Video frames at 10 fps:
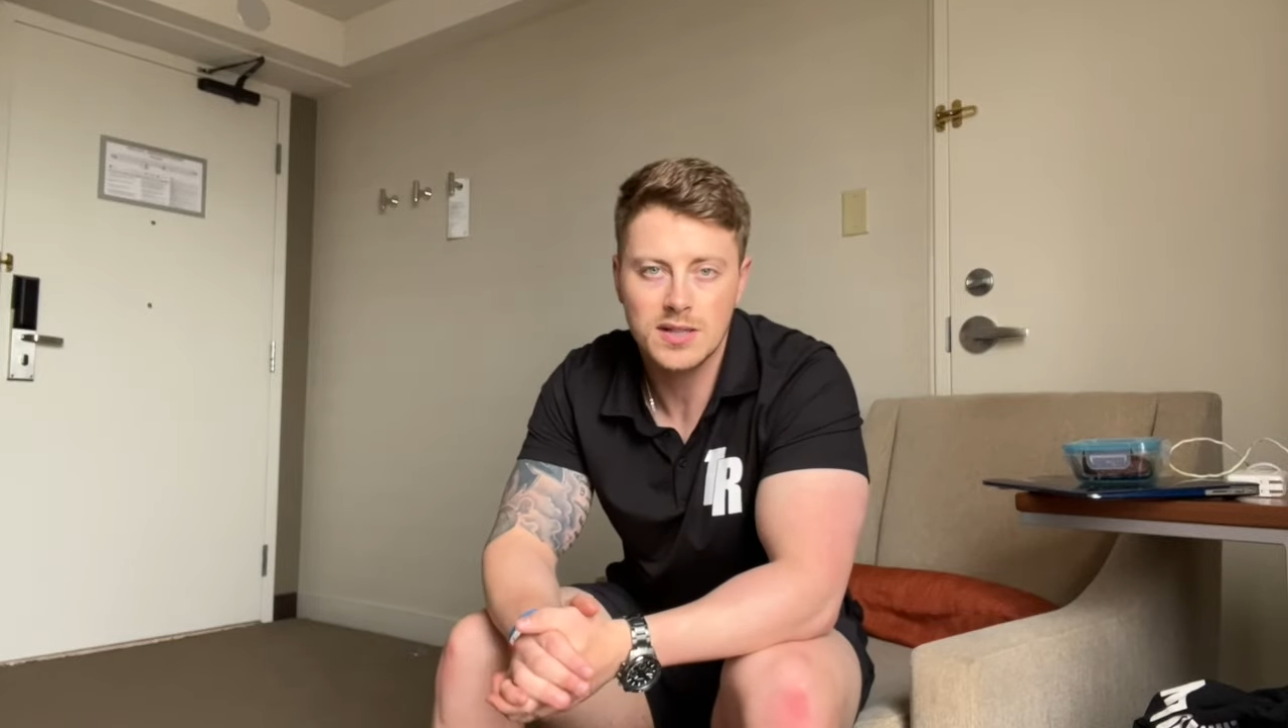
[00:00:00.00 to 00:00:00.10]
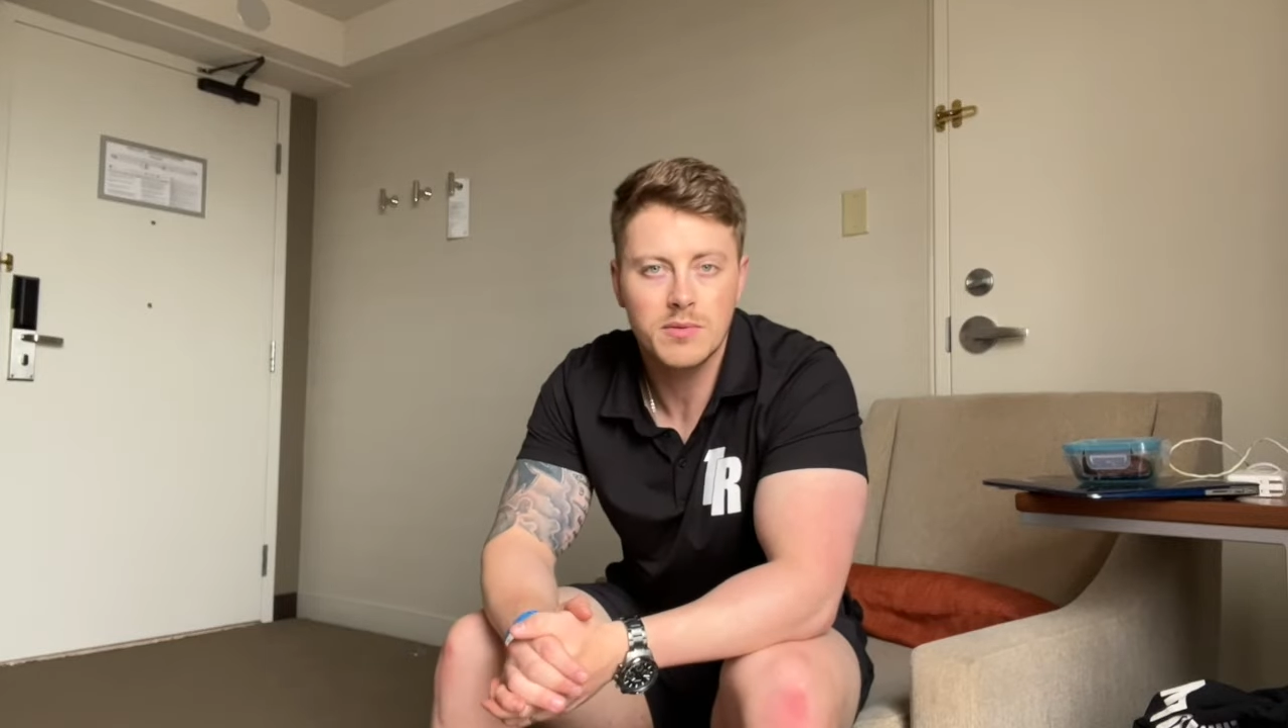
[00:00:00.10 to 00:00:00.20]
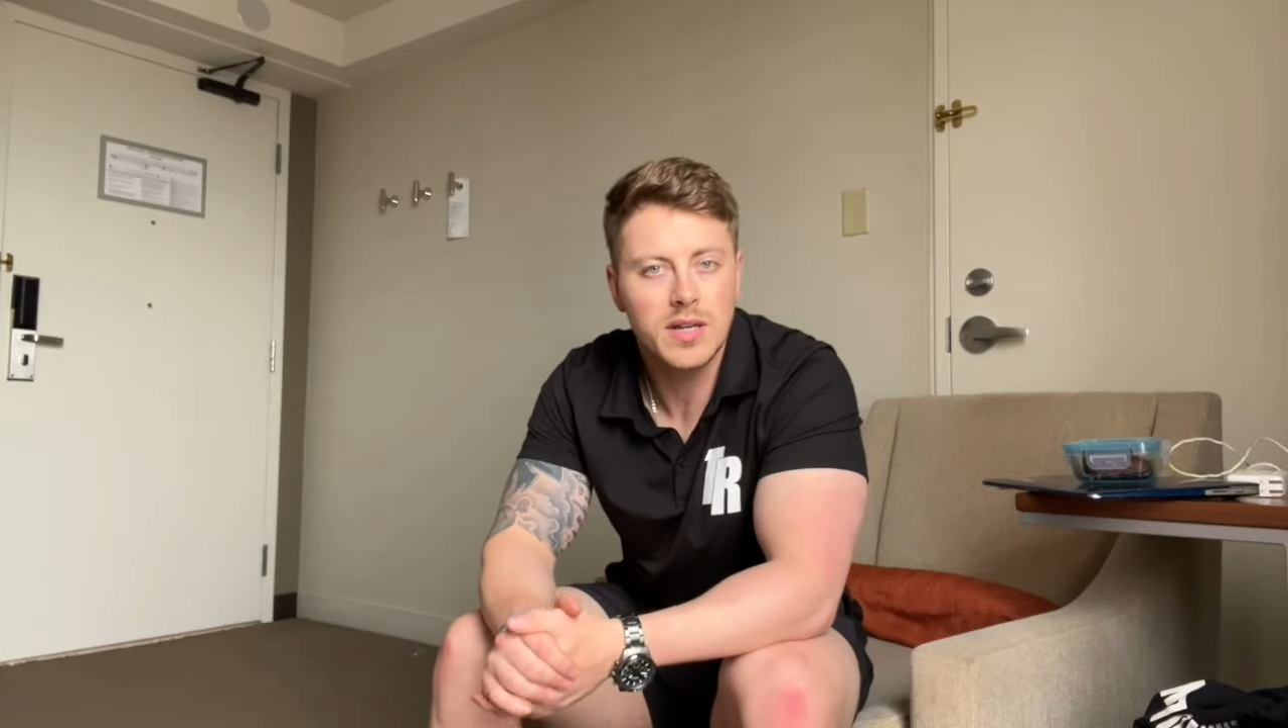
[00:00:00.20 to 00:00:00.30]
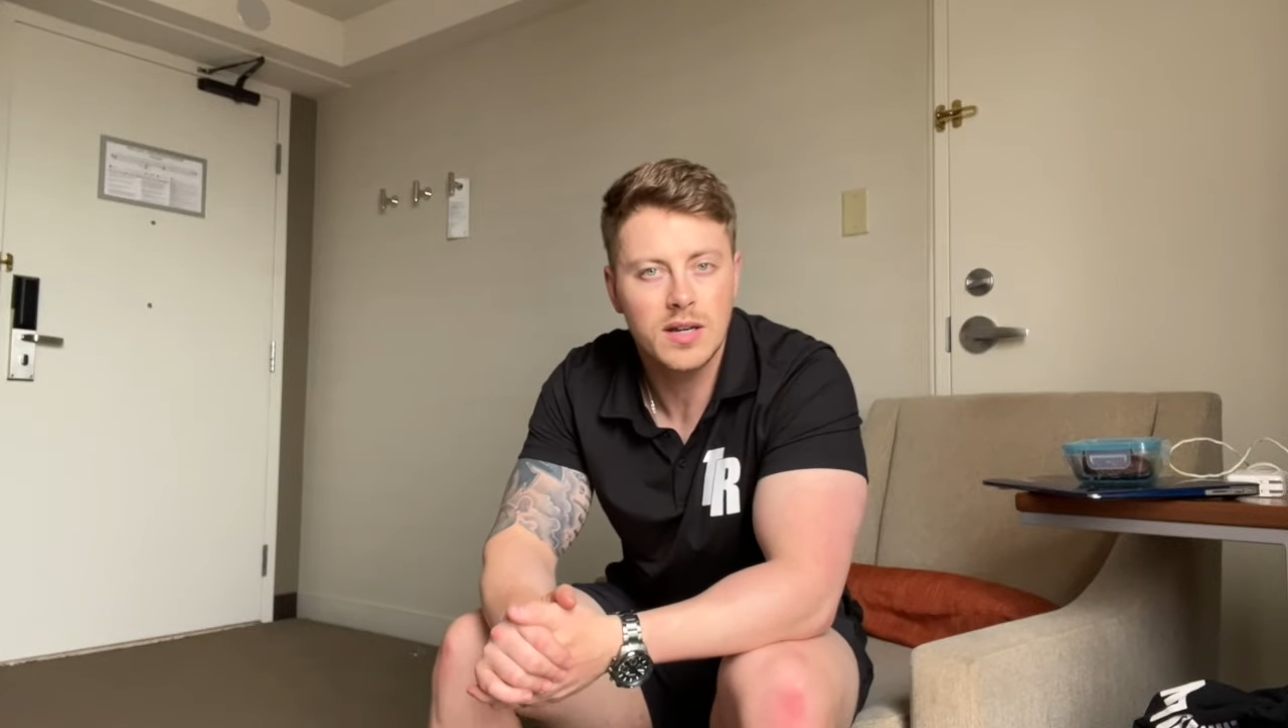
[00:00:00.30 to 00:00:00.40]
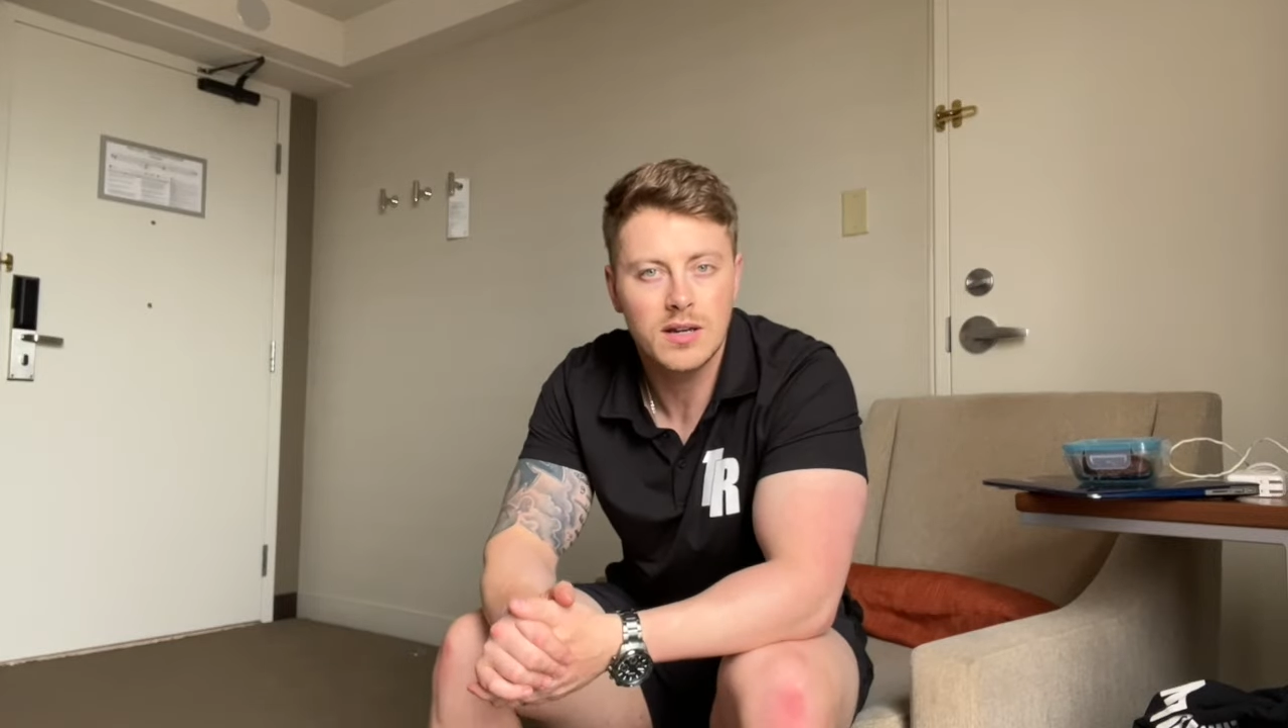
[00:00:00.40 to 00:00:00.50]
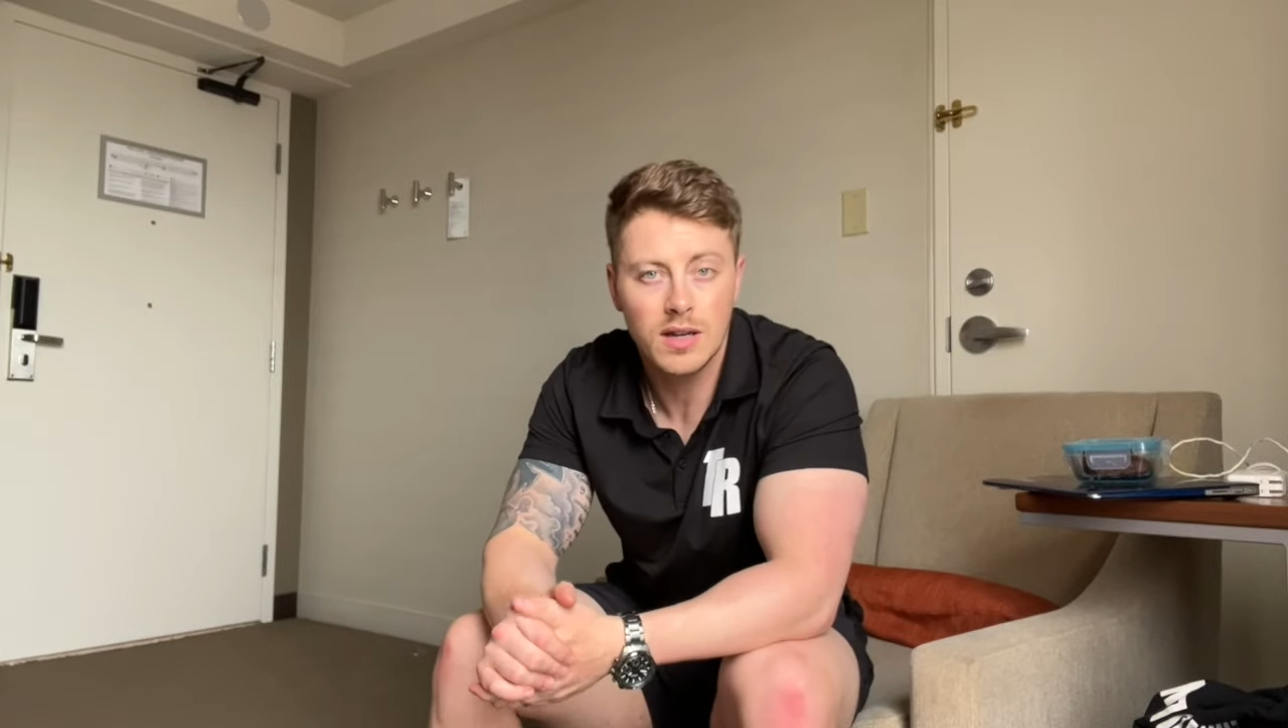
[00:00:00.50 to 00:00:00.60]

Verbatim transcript: that we can